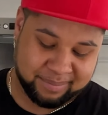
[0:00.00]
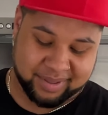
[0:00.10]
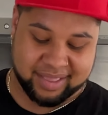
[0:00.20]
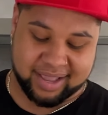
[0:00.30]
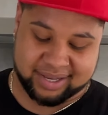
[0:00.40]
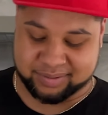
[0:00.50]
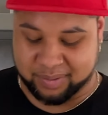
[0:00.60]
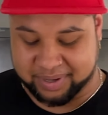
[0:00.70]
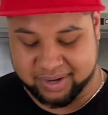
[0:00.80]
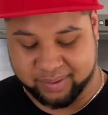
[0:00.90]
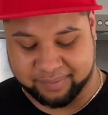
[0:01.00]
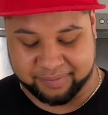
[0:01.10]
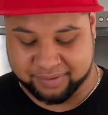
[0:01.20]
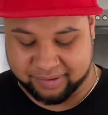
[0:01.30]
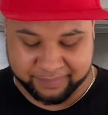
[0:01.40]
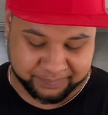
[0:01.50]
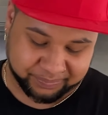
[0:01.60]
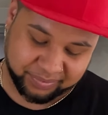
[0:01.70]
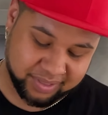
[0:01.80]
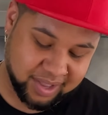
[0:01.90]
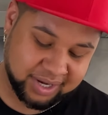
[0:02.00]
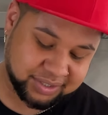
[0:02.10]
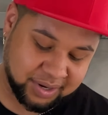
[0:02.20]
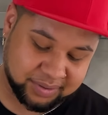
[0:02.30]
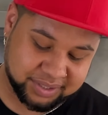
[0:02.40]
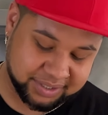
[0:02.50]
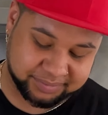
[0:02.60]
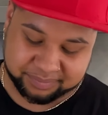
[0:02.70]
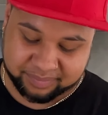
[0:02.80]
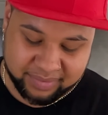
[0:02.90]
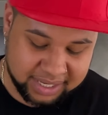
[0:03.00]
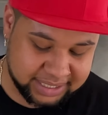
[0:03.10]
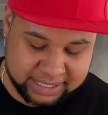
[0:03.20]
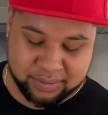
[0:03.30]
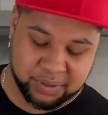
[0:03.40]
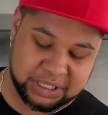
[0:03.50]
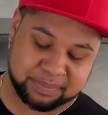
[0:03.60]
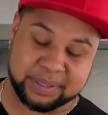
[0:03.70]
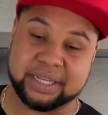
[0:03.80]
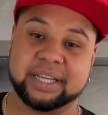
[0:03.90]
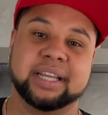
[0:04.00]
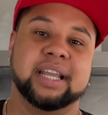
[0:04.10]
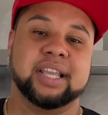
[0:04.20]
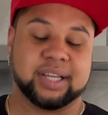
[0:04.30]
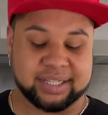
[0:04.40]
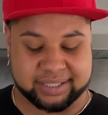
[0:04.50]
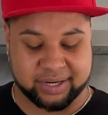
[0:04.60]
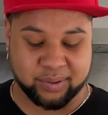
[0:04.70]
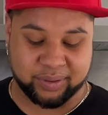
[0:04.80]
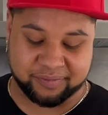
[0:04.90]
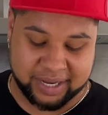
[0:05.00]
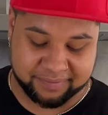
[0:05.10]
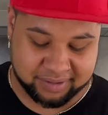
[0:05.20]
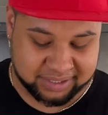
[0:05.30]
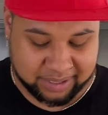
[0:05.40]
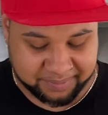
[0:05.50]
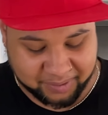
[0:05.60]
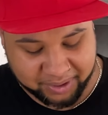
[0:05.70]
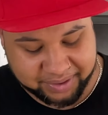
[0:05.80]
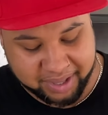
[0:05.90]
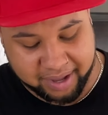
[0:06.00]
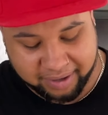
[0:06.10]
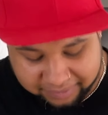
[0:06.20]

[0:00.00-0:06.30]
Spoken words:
That is what we're looking for. Nice coated, still crispy. You can see all the flavorings that we've got in there.